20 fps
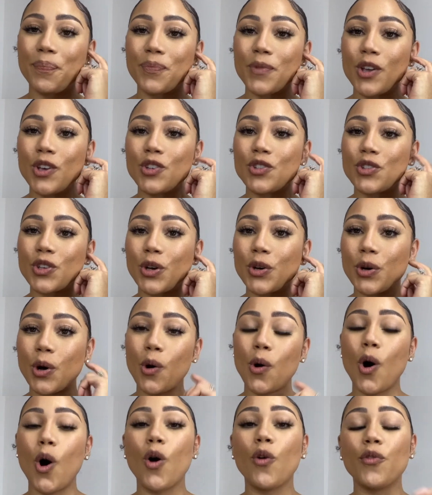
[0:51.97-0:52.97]

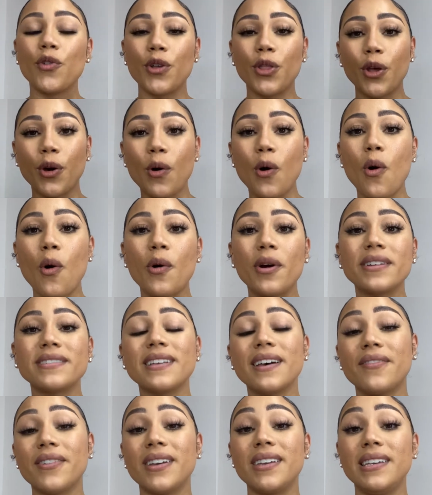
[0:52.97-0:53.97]
So over the course
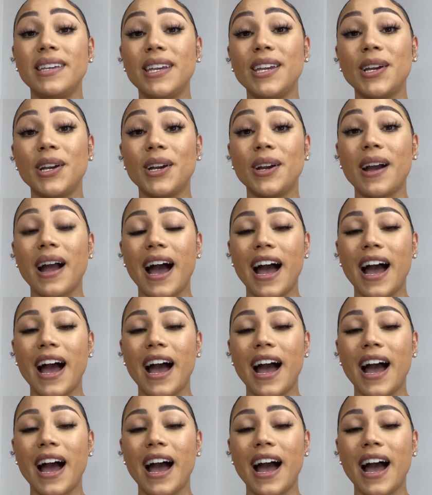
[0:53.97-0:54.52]
of a year,